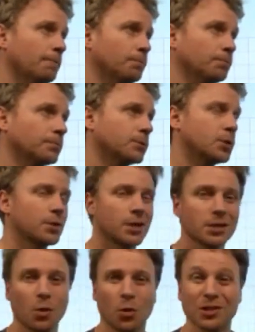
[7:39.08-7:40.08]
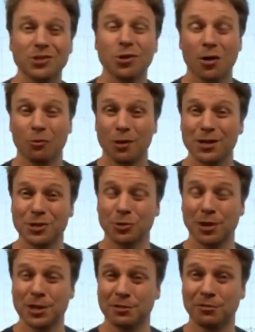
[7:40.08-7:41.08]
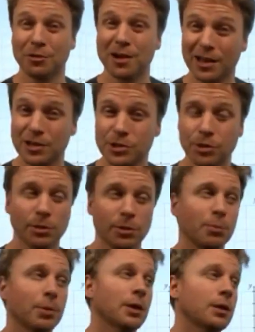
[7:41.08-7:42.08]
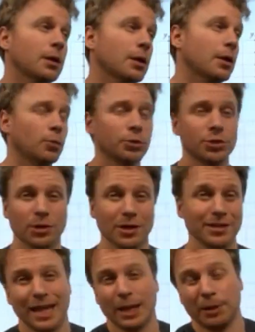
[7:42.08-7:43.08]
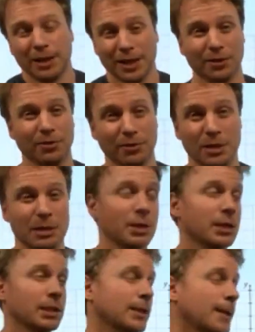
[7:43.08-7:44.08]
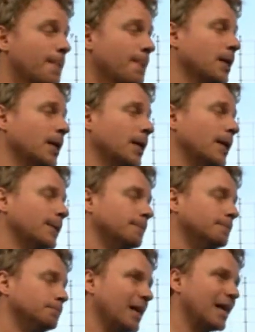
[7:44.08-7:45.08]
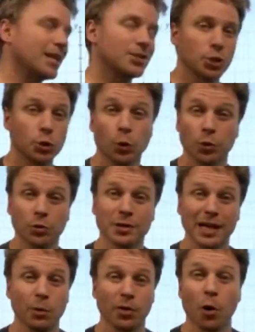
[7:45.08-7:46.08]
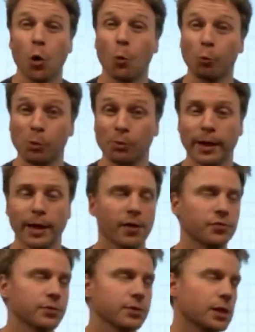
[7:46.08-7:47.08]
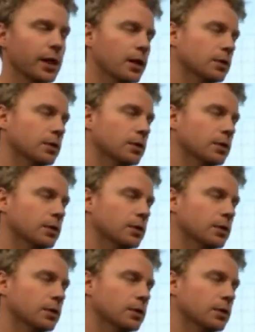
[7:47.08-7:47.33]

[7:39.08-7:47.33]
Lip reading: Just because I want to talk registration for next year a little bit, which is going to take me like 15 minutes. And it's a shorter day with homeroom right after this class.